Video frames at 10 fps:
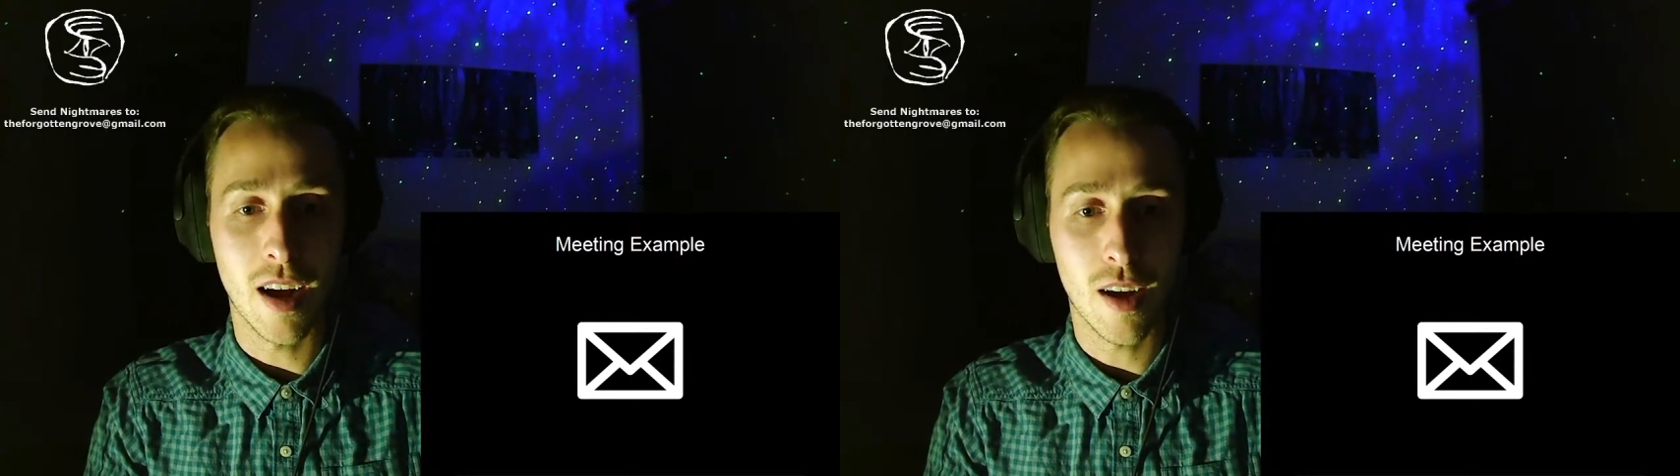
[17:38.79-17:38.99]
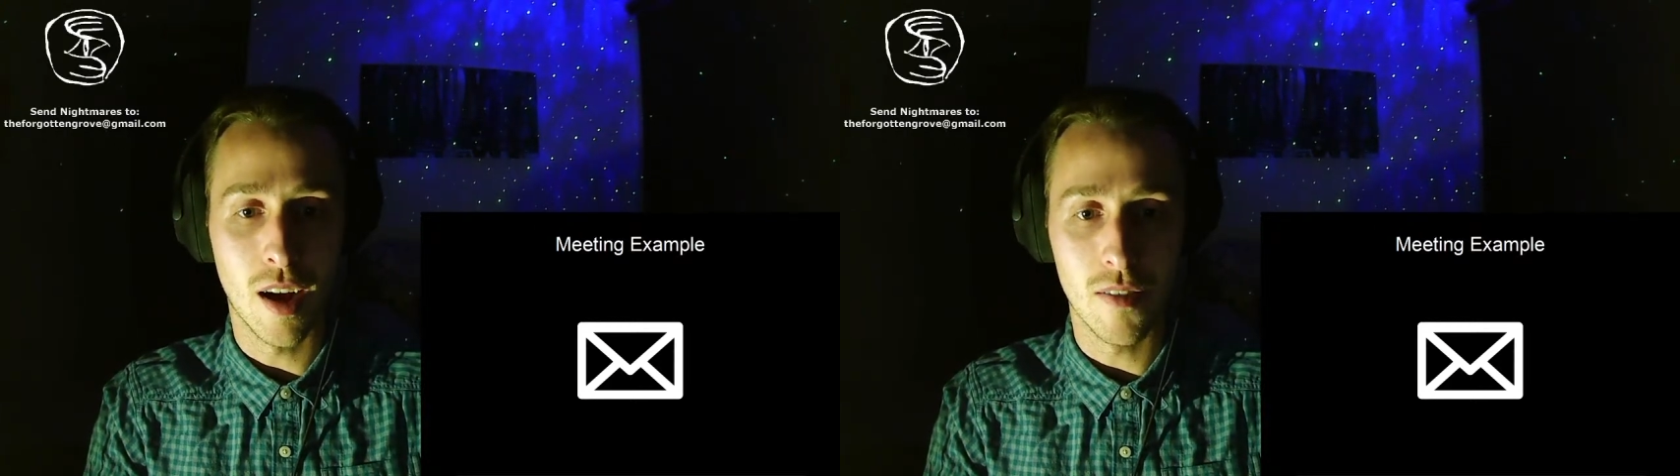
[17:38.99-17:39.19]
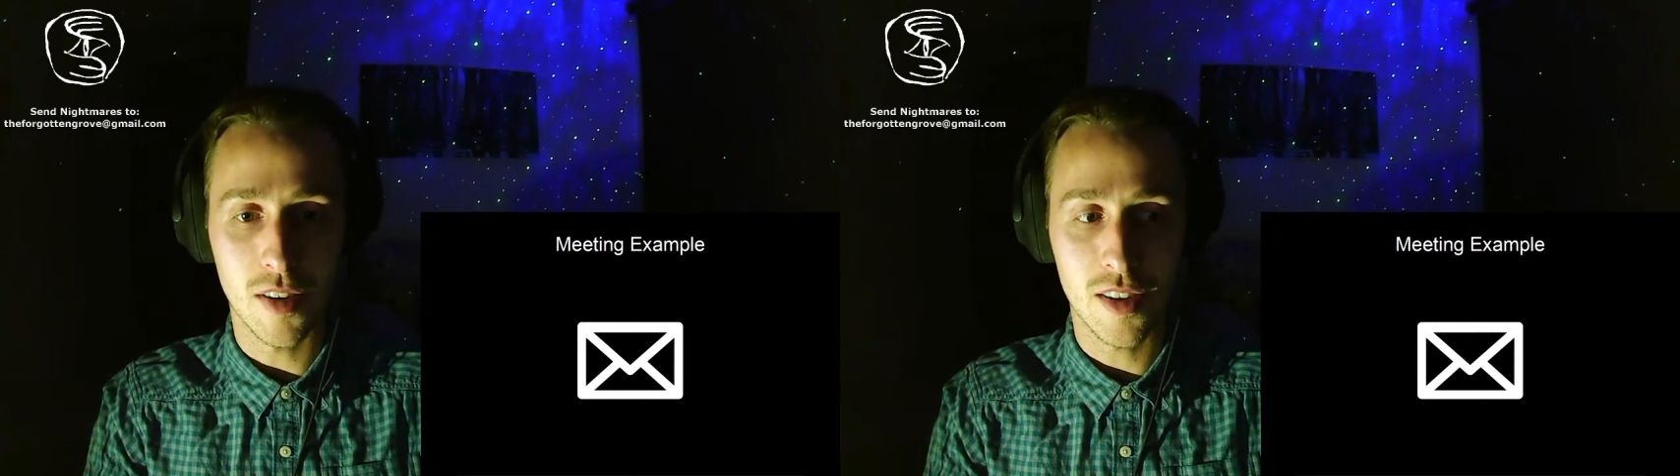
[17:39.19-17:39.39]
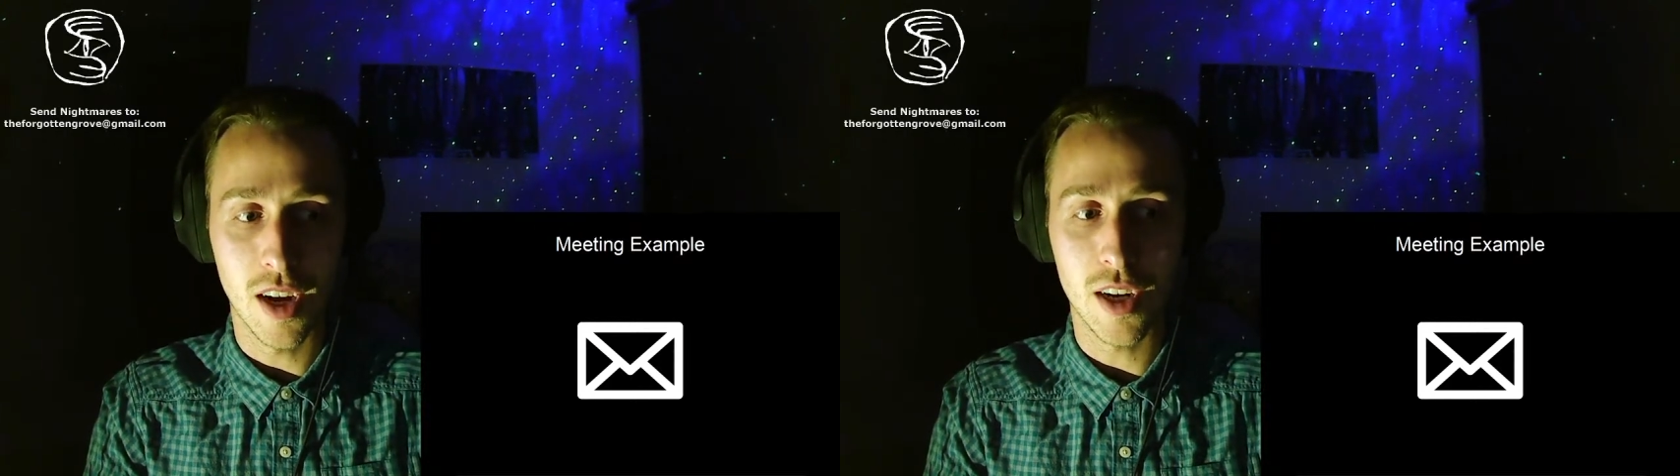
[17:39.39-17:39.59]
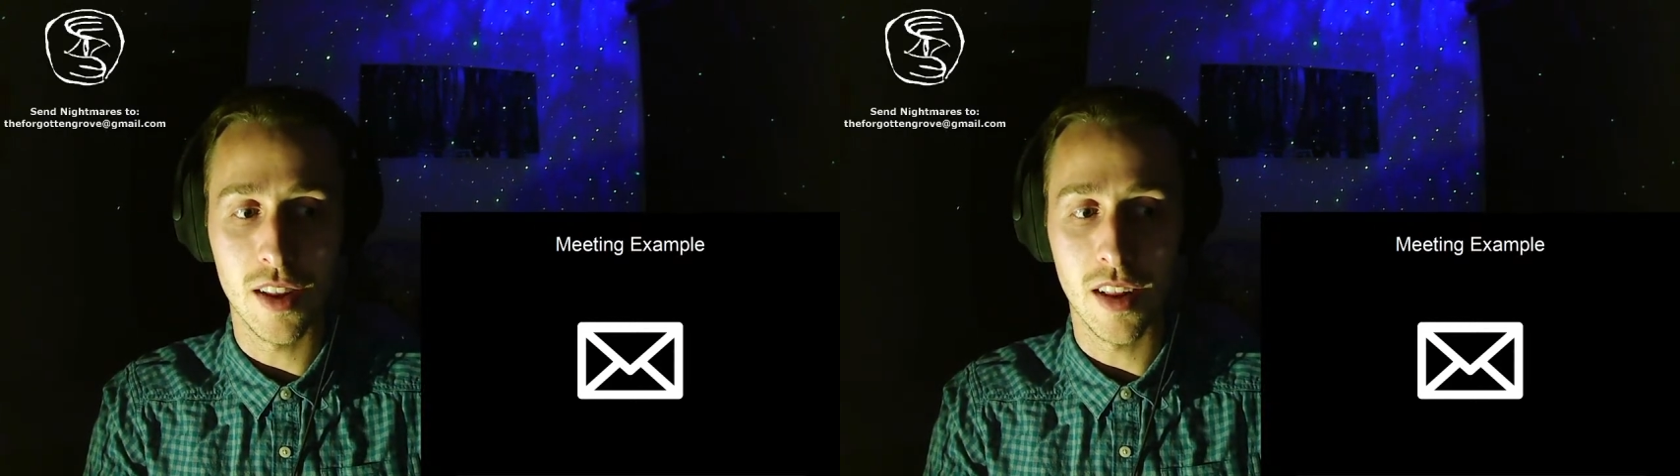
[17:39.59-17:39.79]

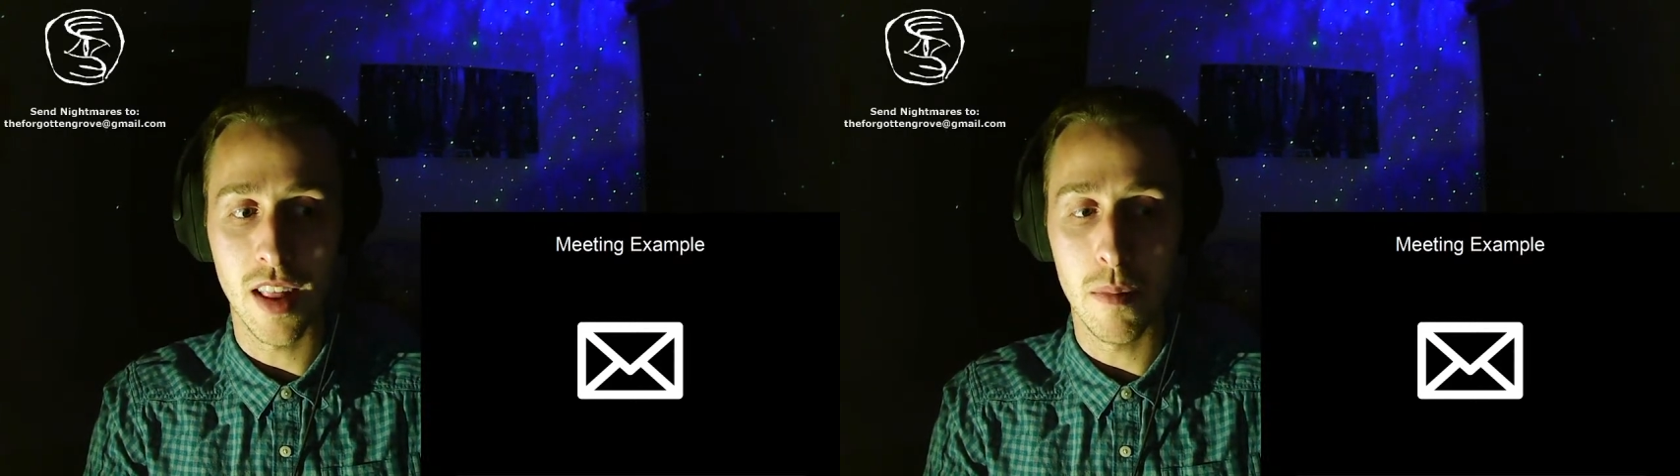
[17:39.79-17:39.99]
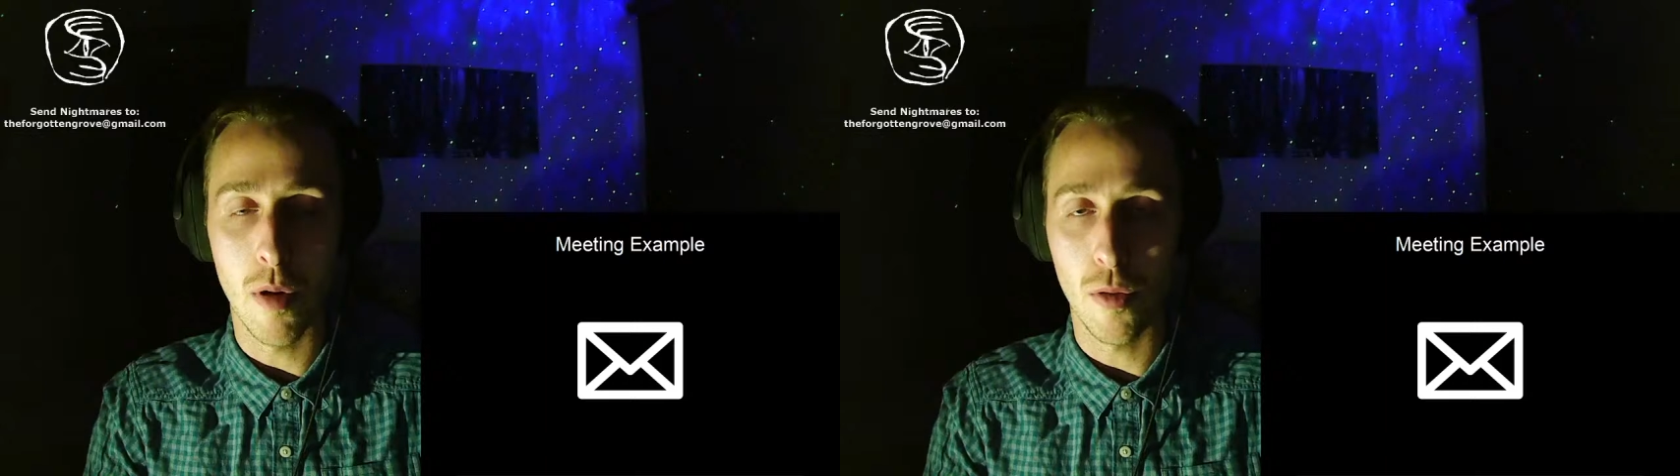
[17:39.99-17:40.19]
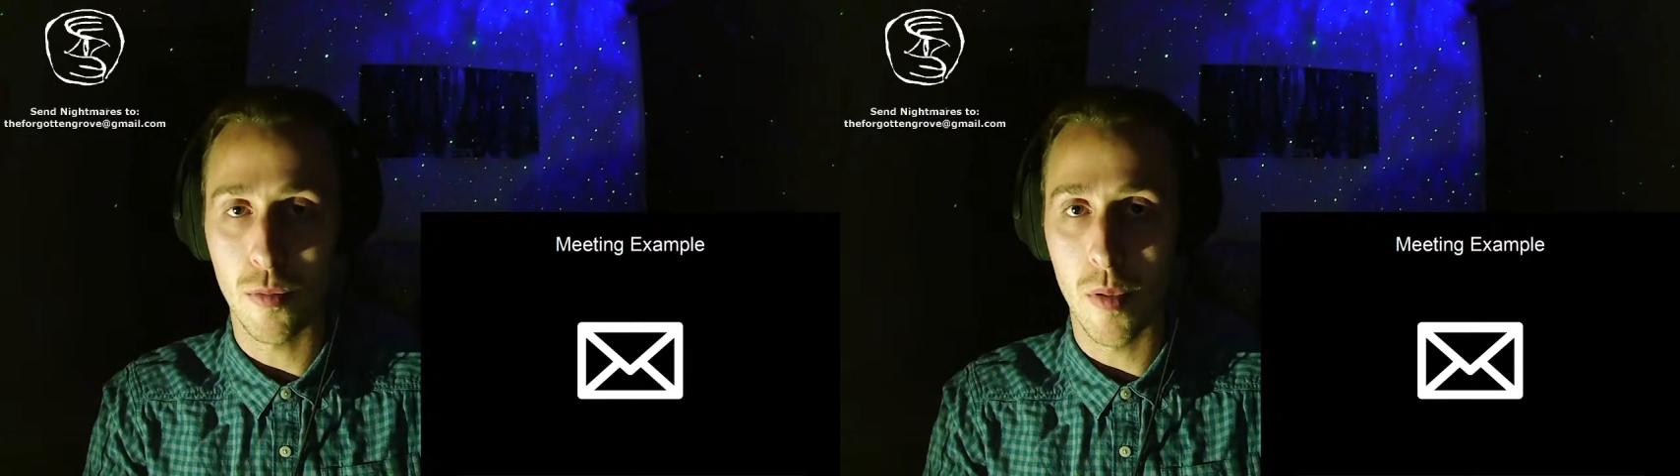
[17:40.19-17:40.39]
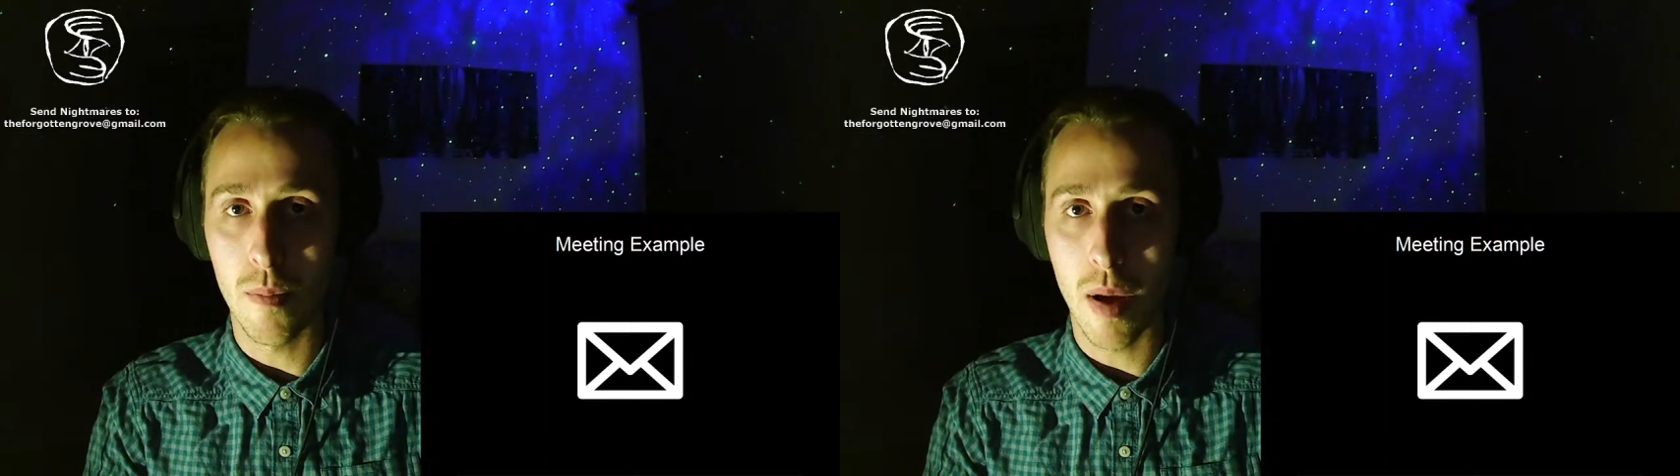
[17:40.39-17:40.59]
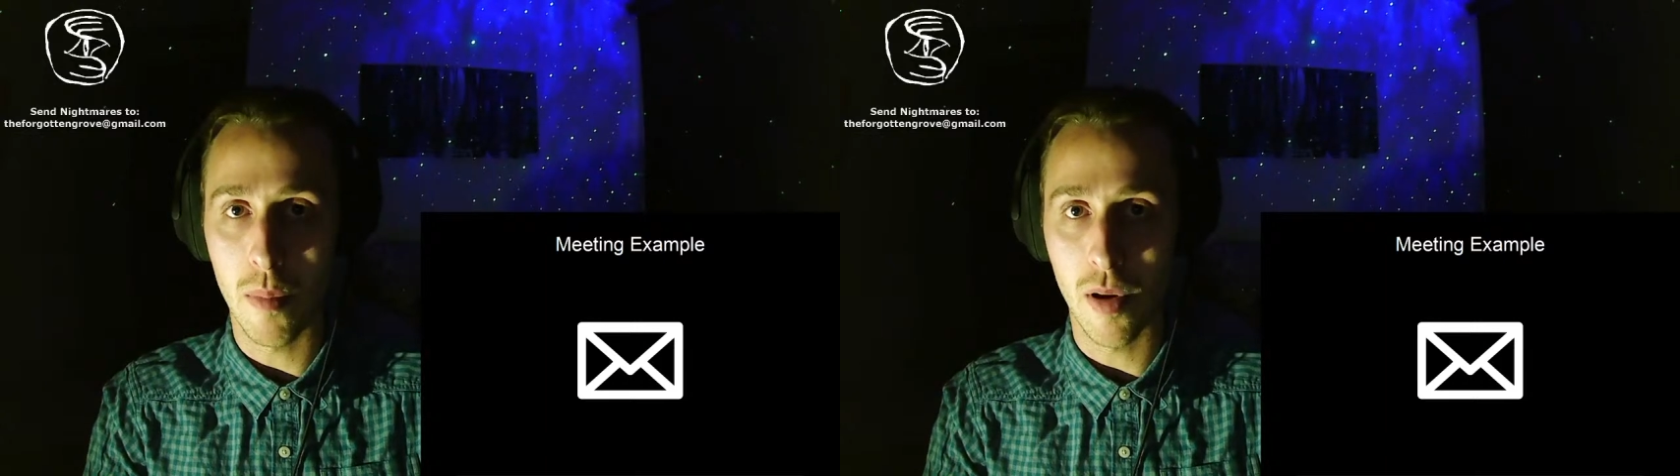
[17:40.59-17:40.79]
conversation that they both
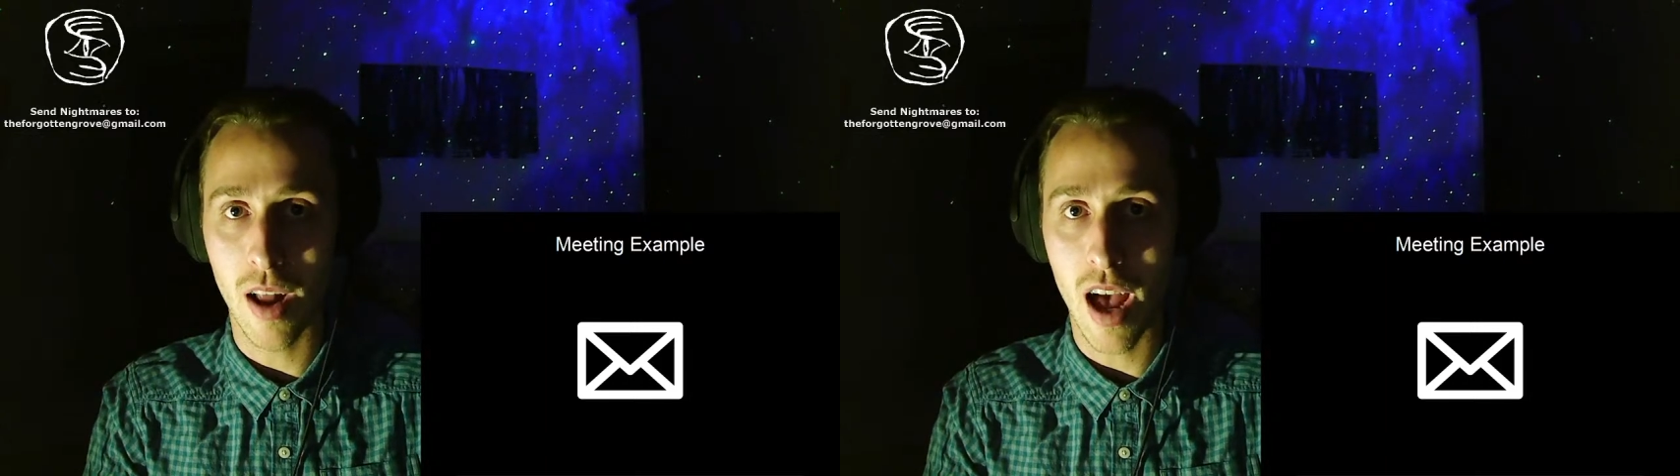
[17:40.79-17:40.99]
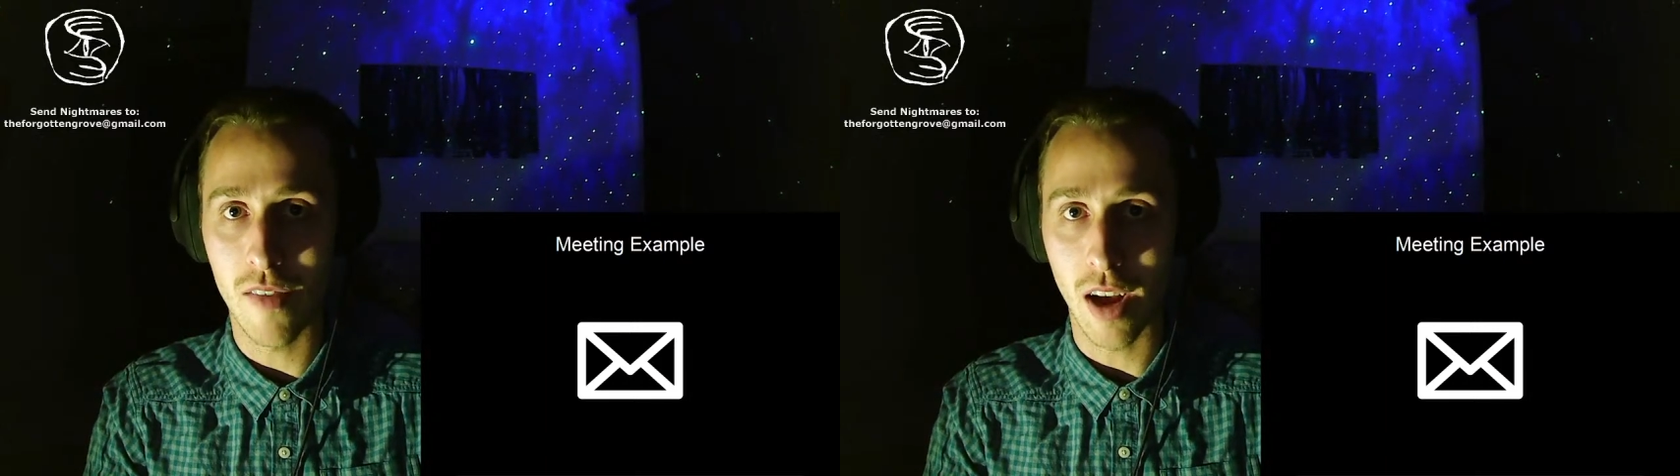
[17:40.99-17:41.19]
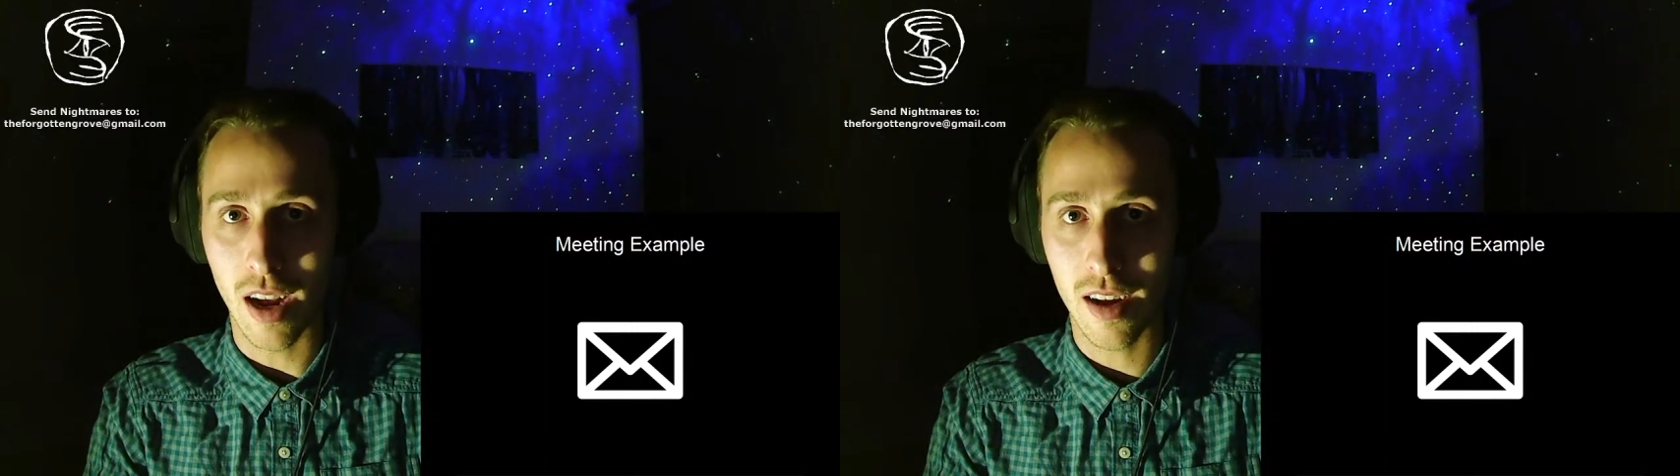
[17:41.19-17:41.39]
remembered having